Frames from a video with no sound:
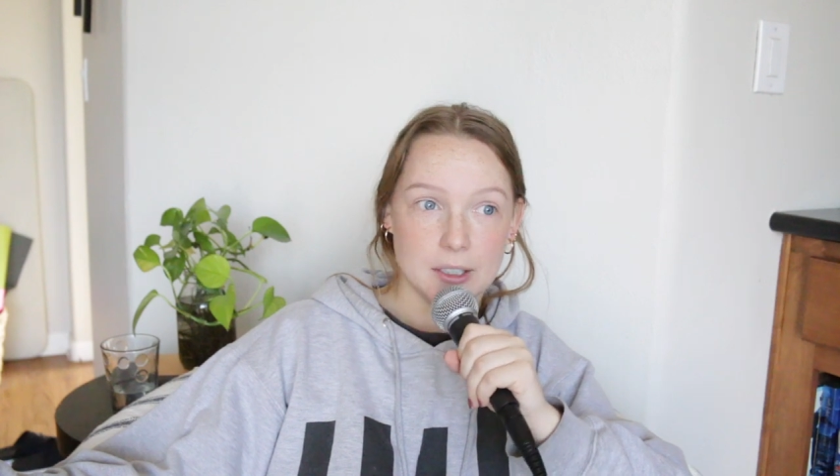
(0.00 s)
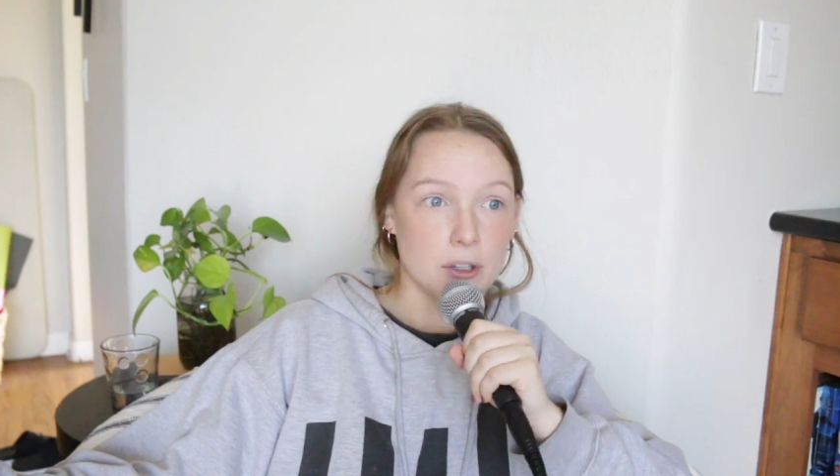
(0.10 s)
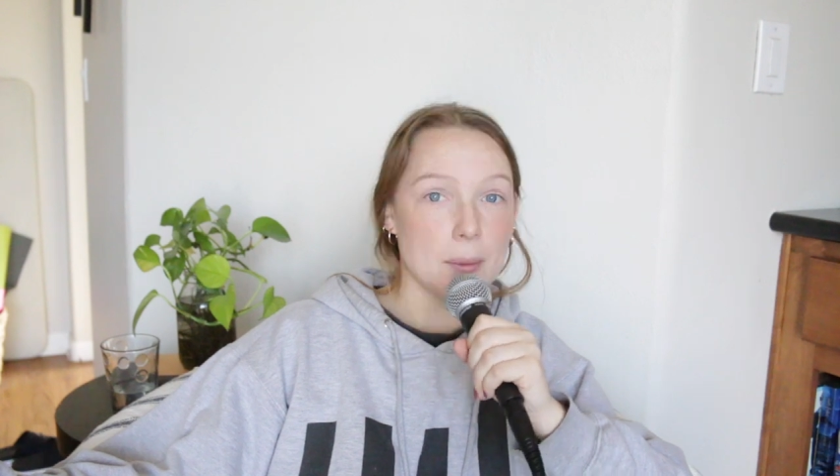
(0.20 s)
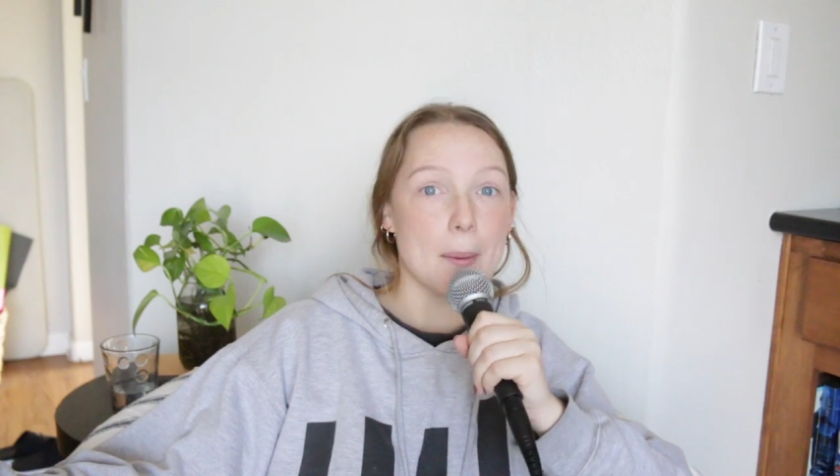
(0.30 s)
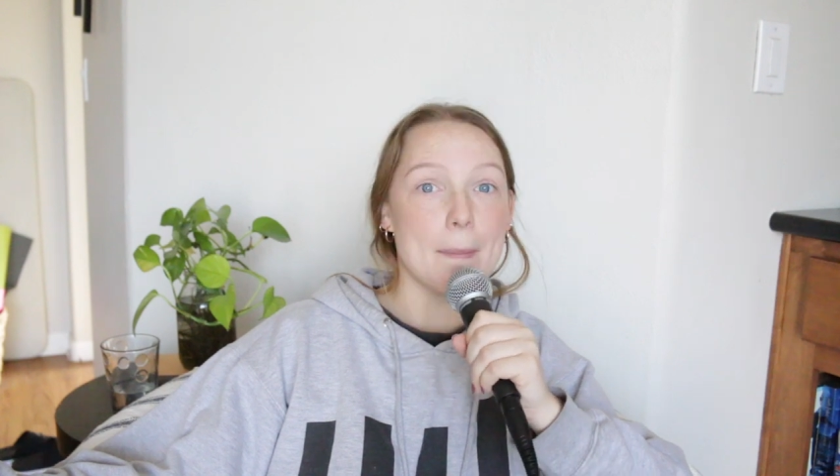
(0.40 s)
A
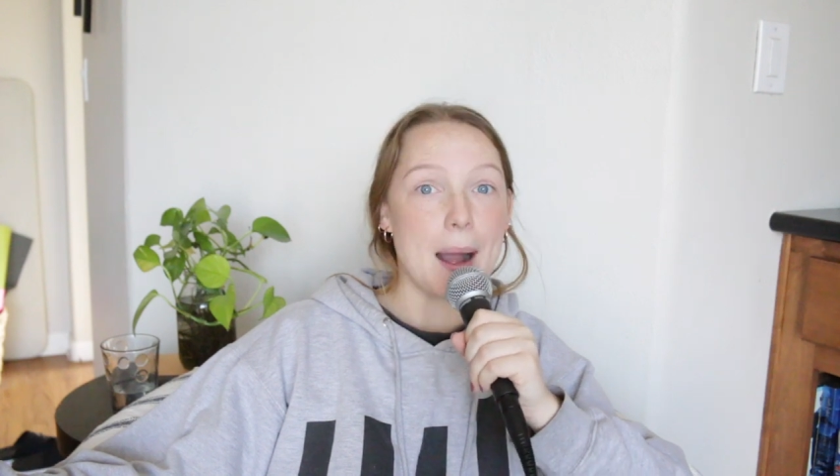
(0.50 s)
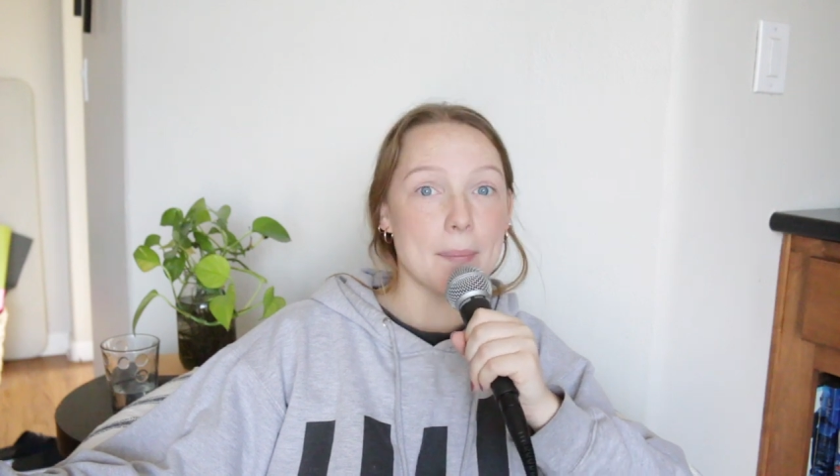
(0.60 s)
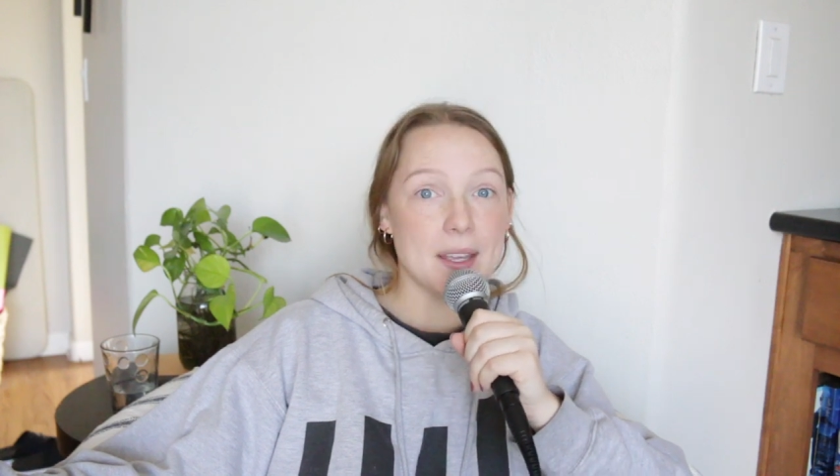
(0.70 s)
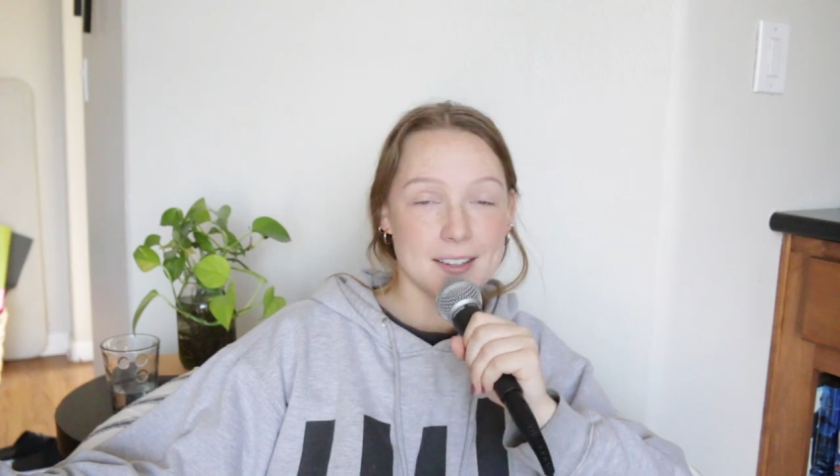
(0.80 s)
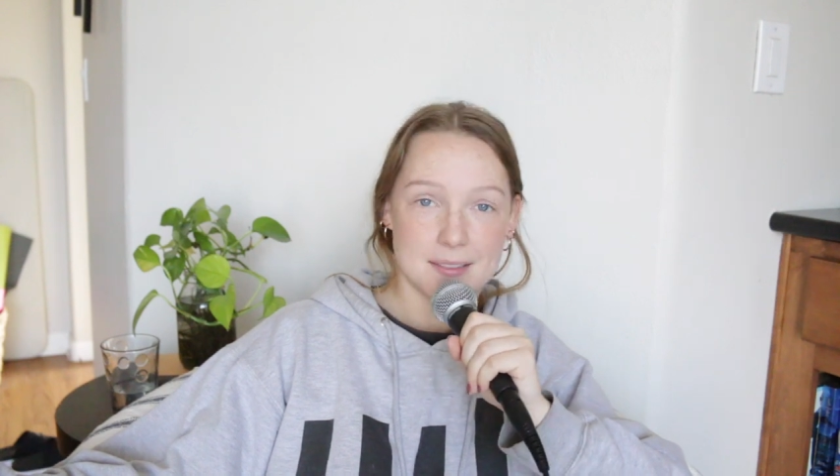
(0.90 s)
little bit of
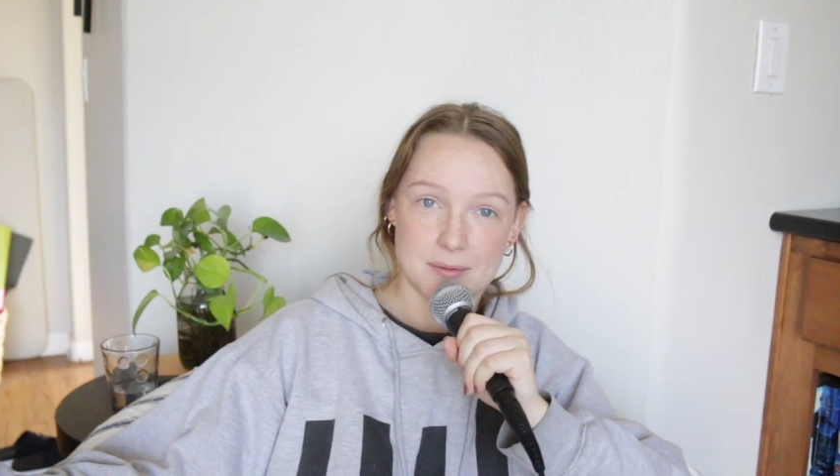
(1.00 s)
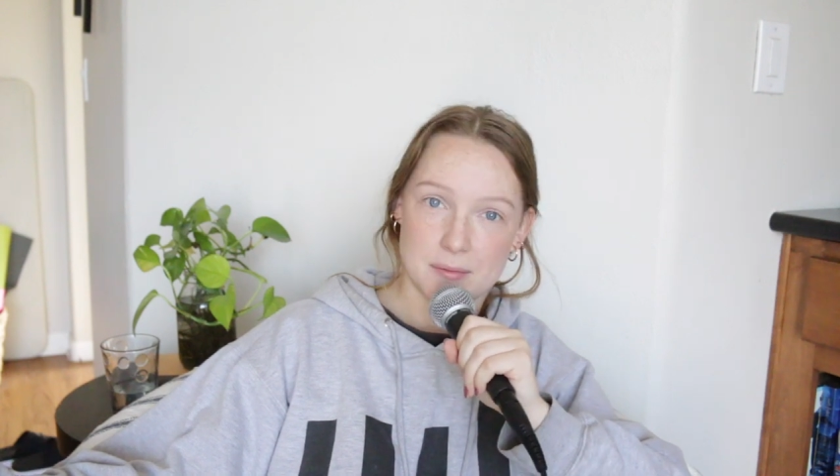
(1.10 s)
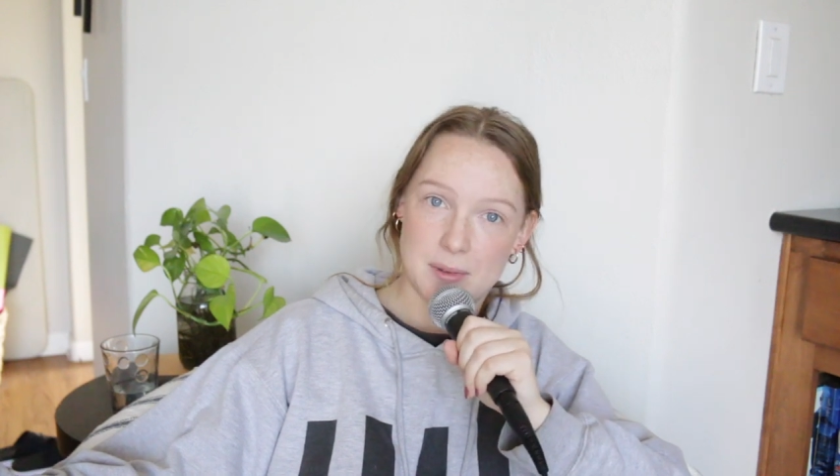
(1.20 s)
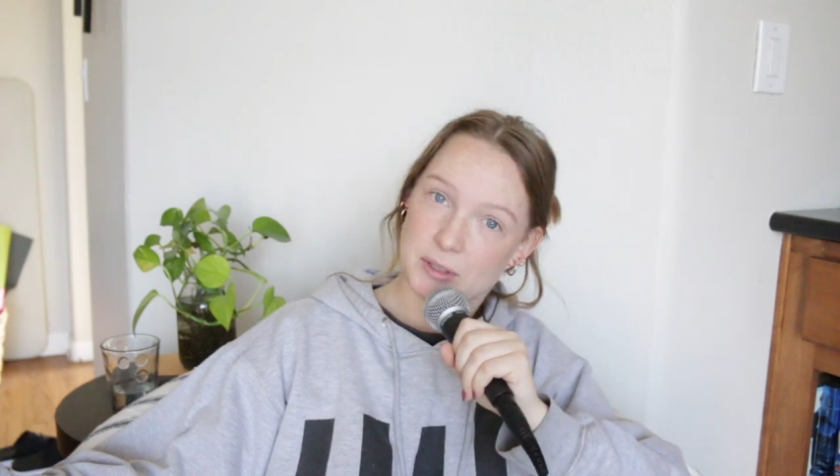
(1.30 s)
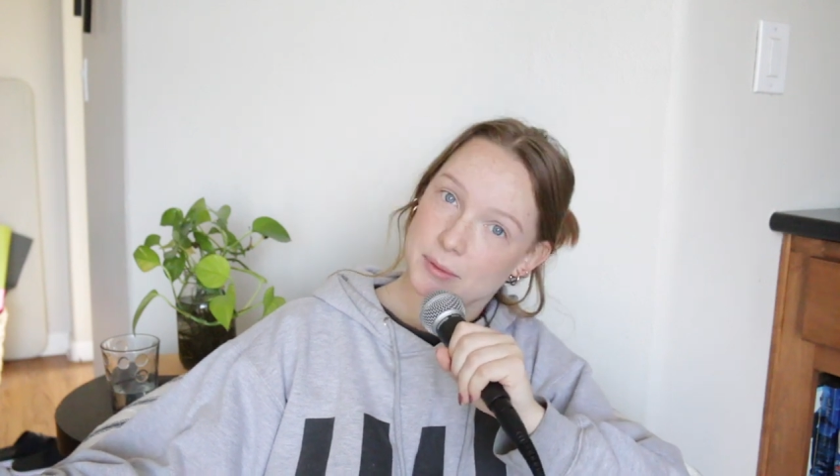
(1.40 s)
bop it.
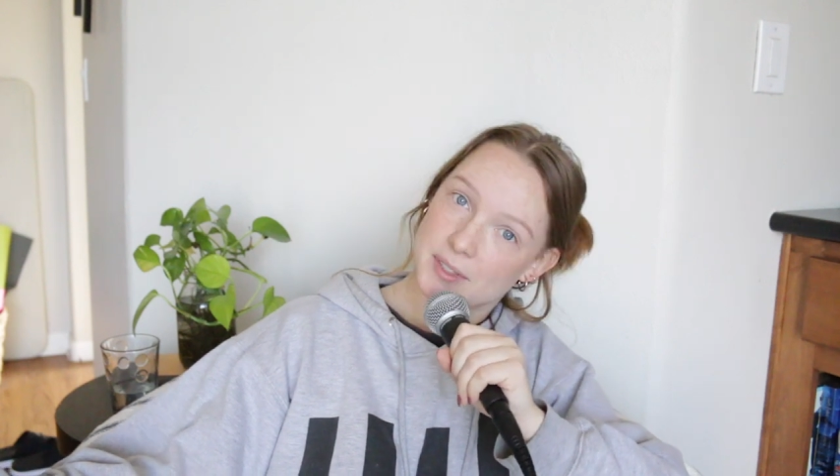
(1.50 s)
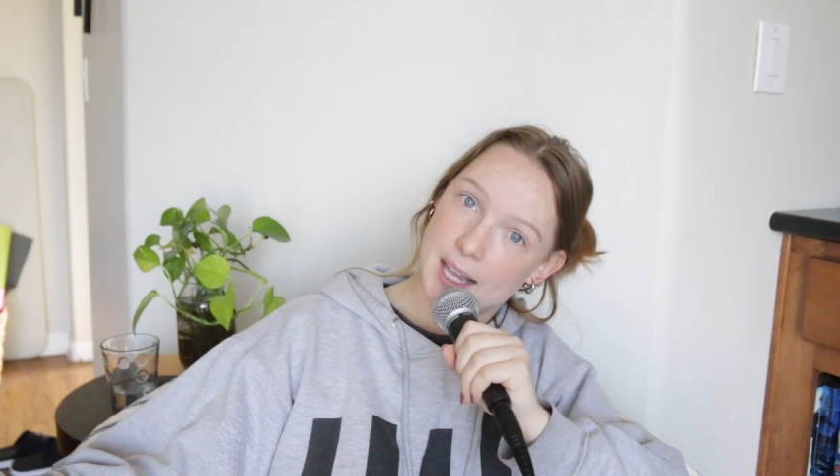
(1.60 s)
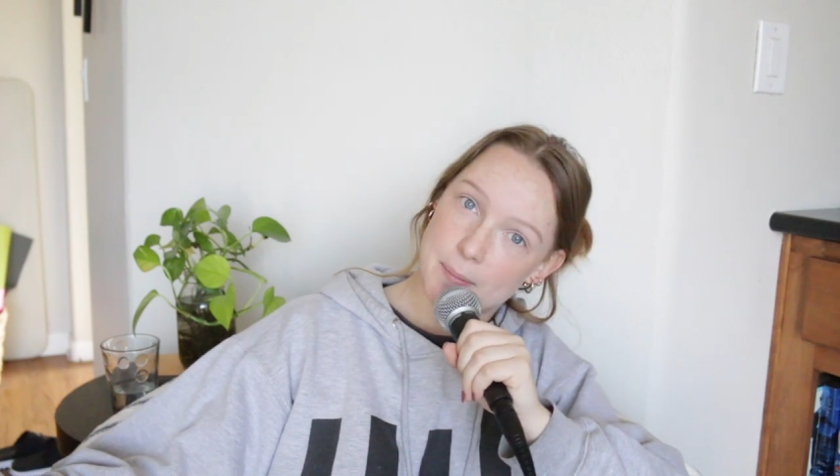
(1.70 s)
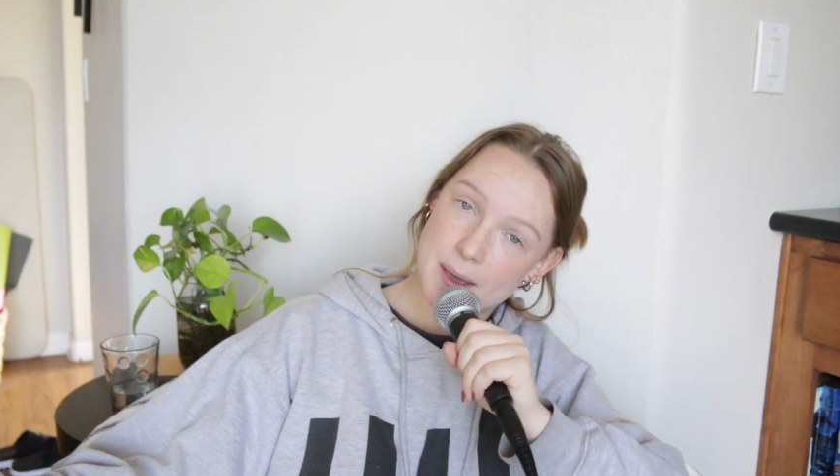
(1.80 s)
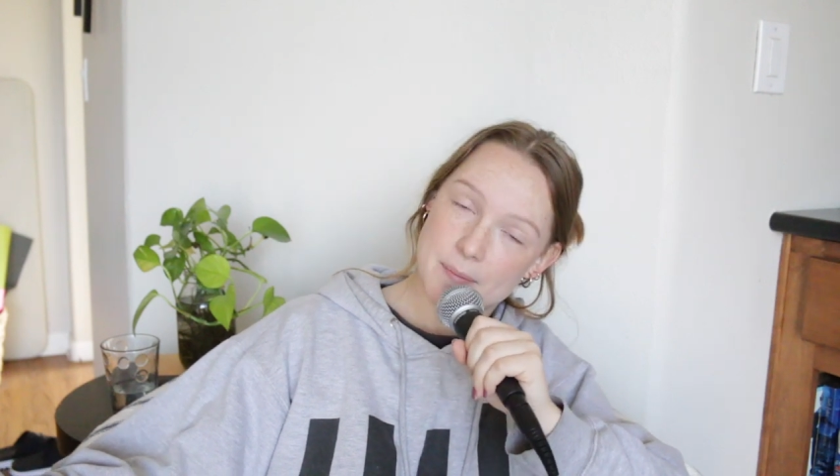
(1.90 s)
Maybe some
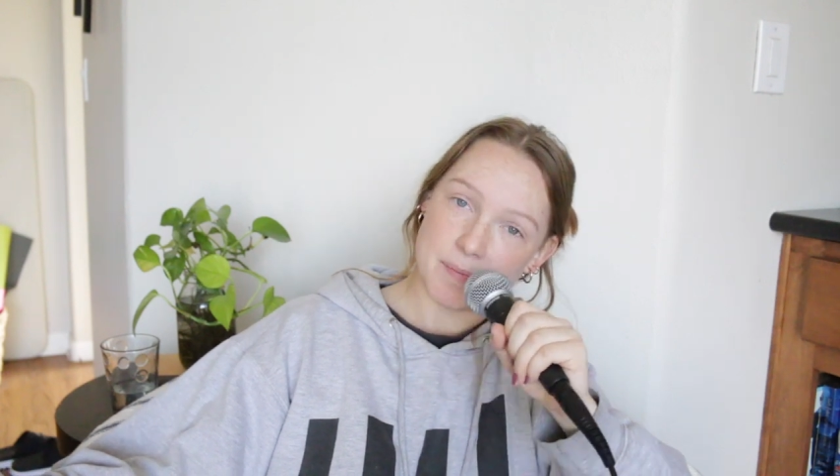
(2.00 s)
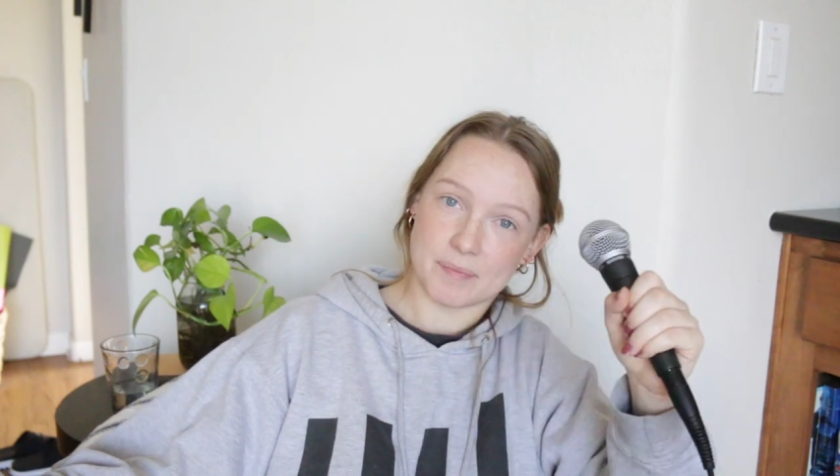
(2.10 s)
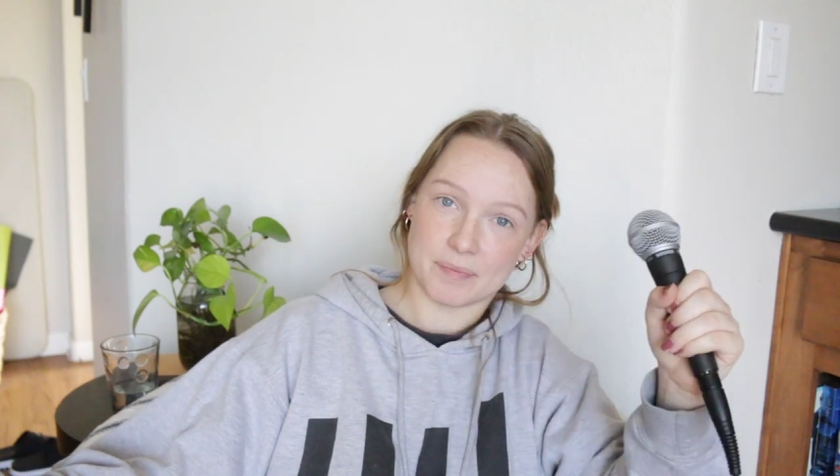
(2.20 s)
skip it